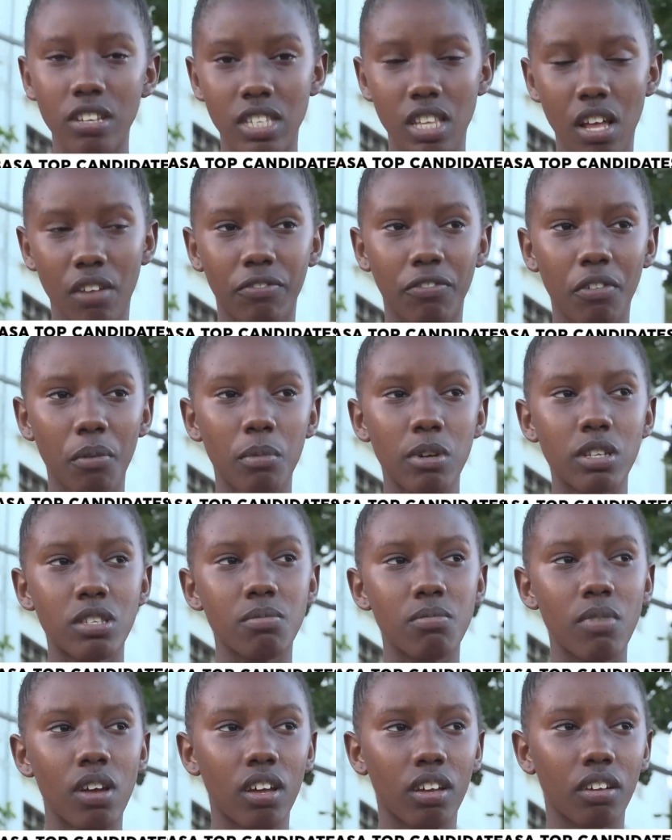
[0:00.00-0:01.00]
First and
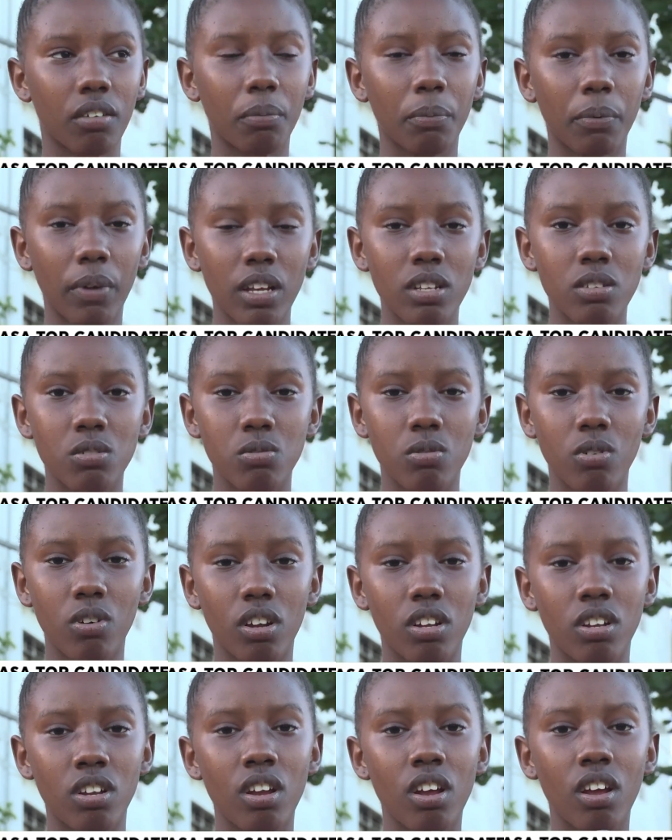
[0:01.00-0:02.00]
foremost, by praying to
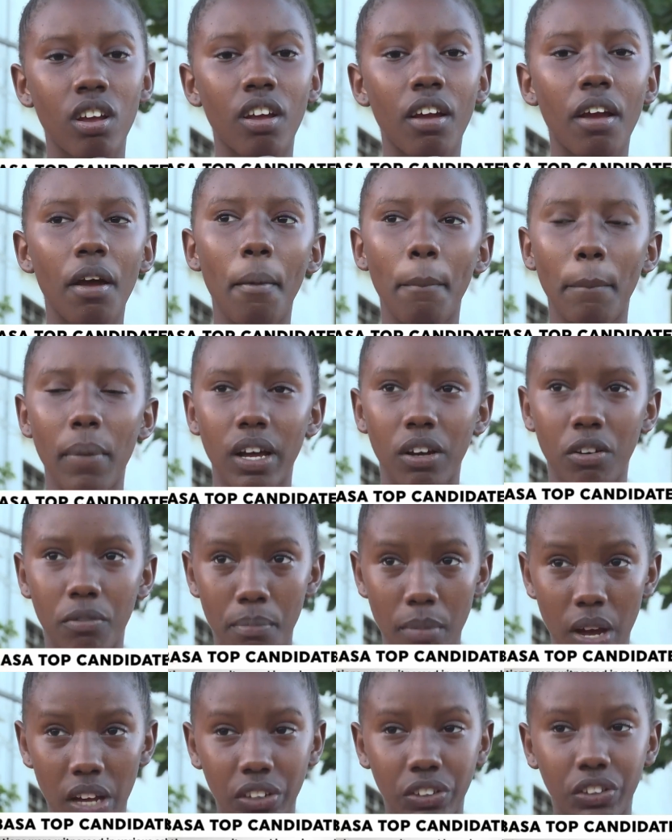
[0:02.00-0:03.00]
God
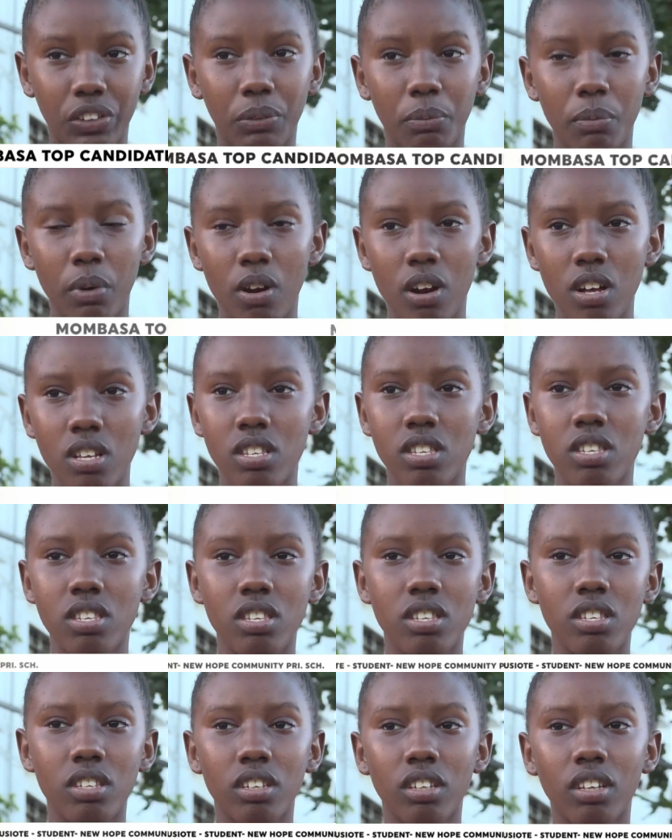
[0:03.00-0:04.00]
much,
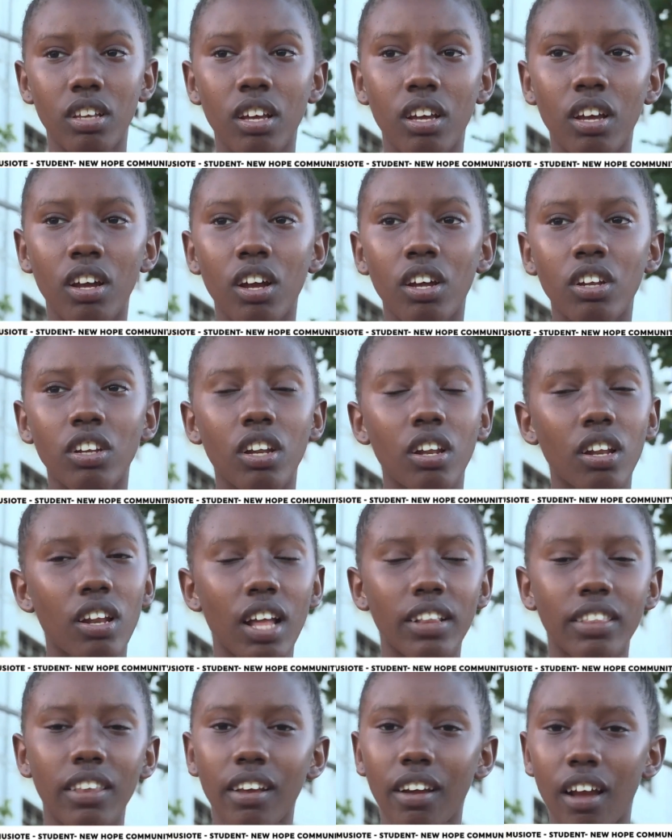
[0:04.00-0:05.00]
because
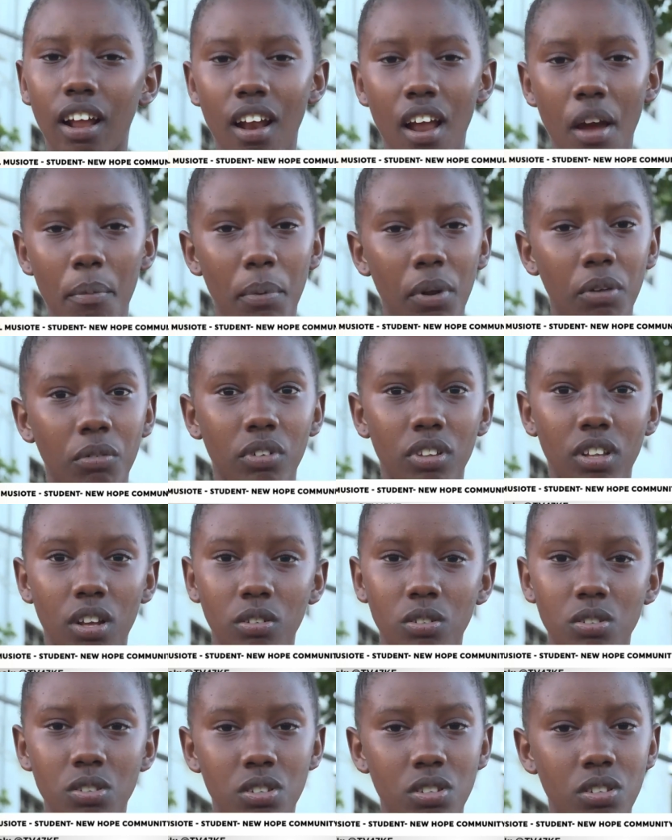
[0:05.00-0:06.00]
nothing can happen
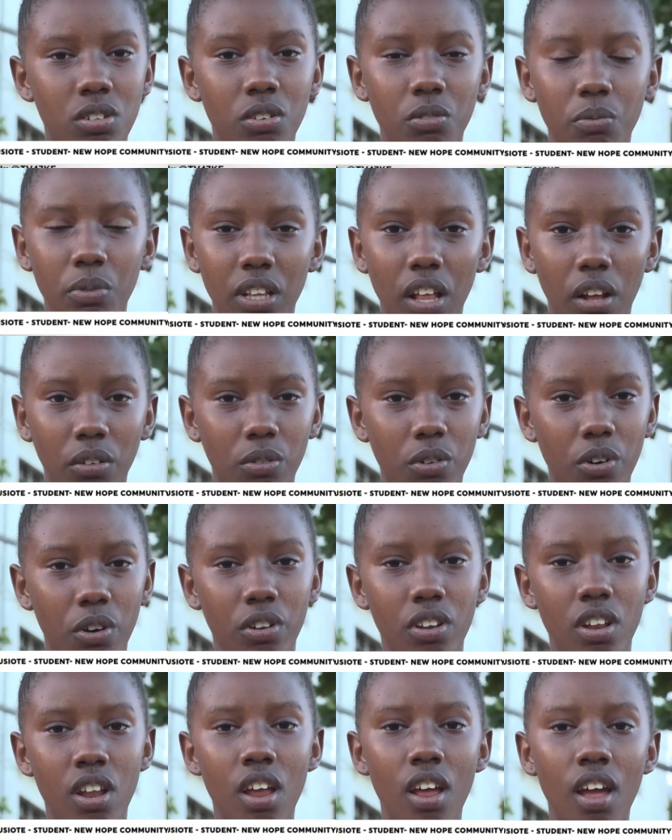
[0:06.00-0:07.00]
without, without
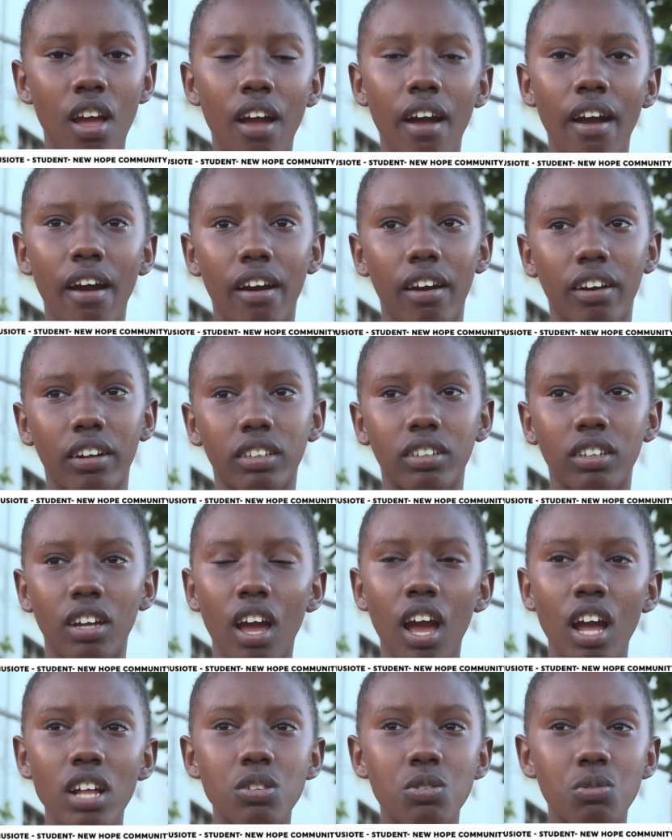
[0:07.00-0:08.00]
God. And
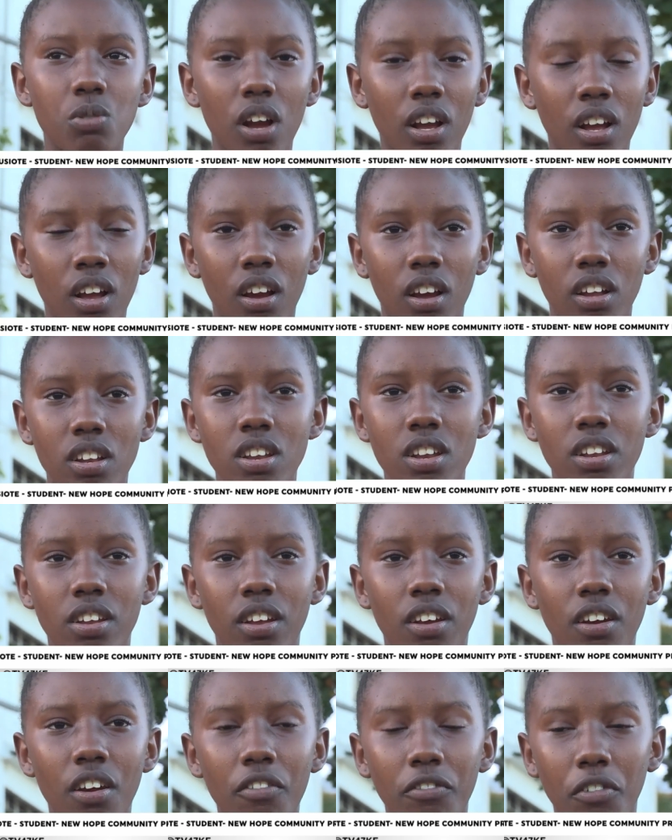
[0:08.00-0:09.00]
I had to work hard
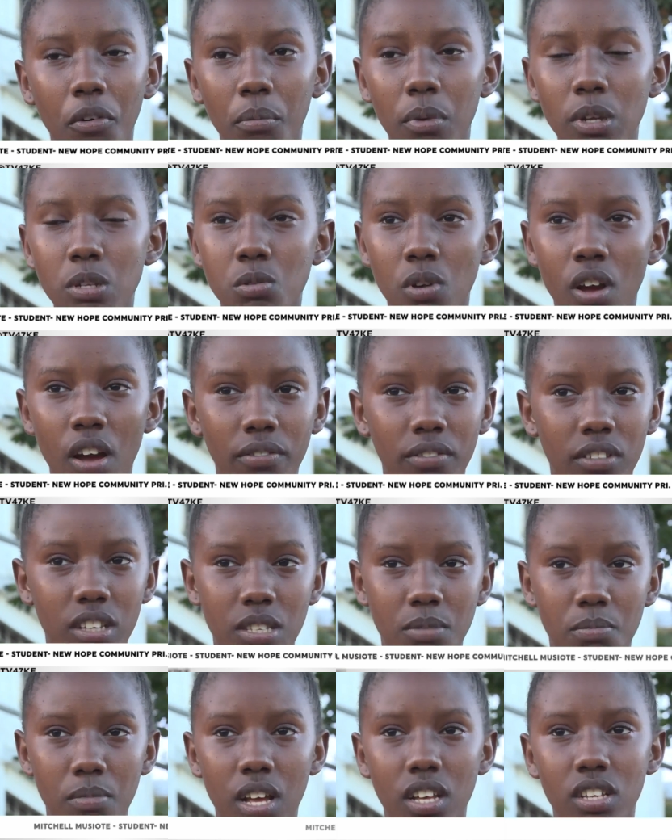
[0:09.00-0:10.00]
for me to have
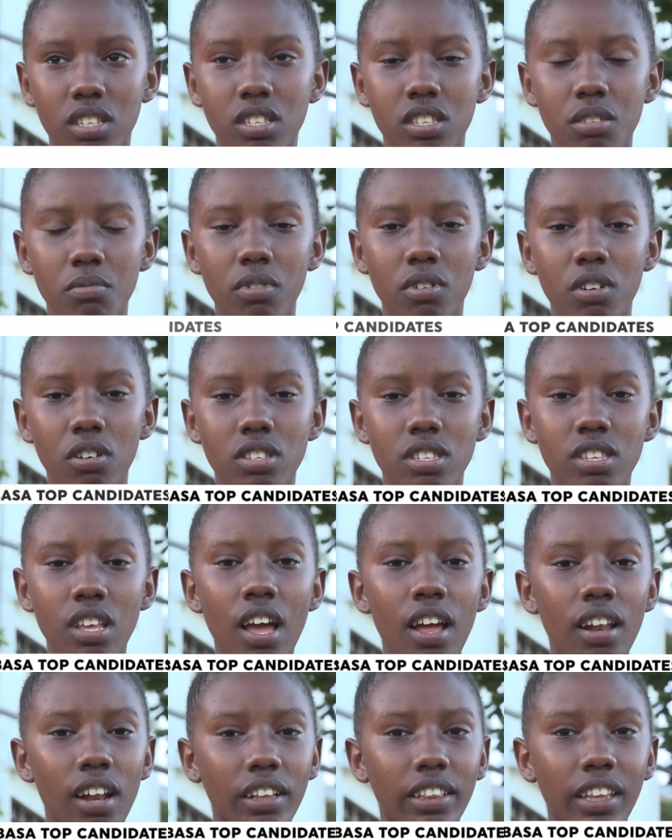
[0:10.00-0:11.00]
these marks, because
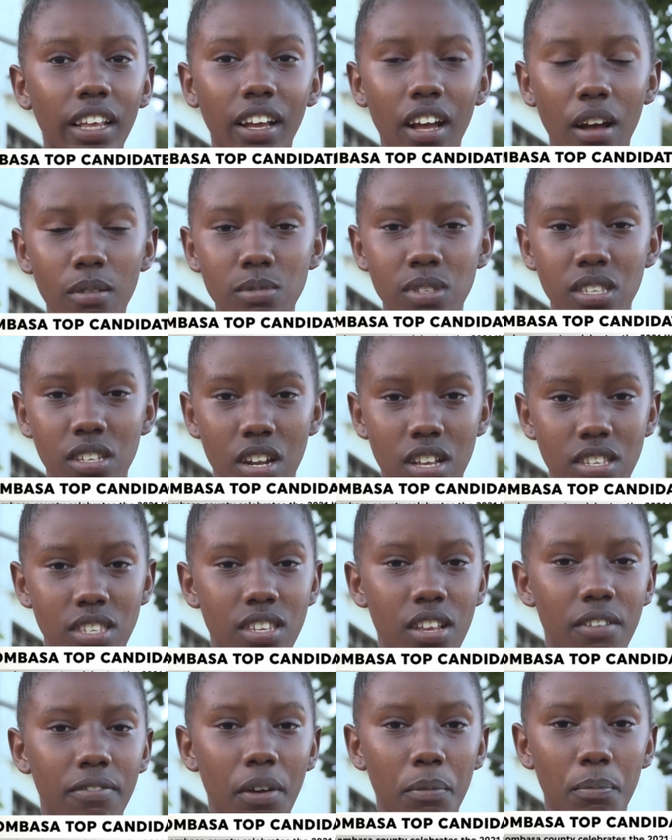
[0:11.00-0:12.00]
nothing comes in a
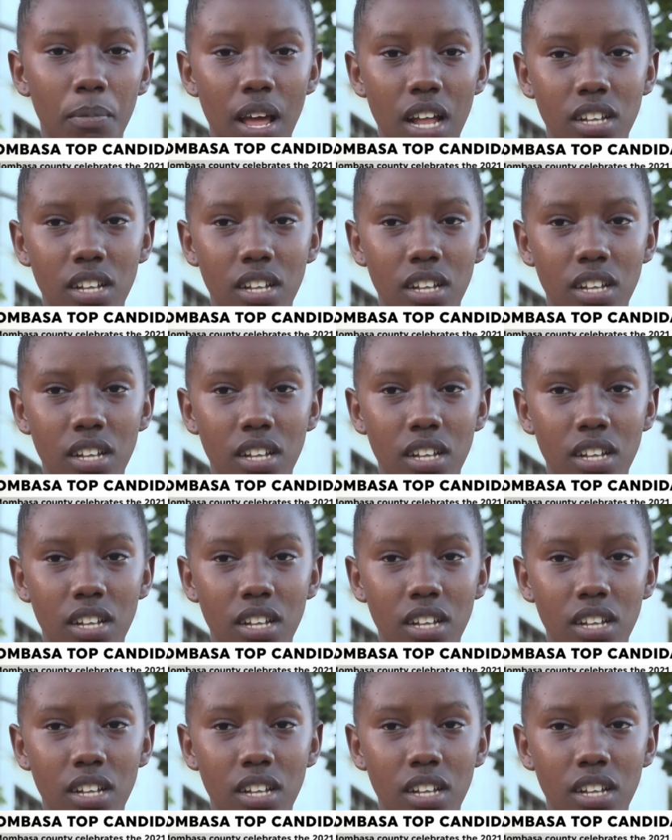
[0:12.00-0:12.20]
silver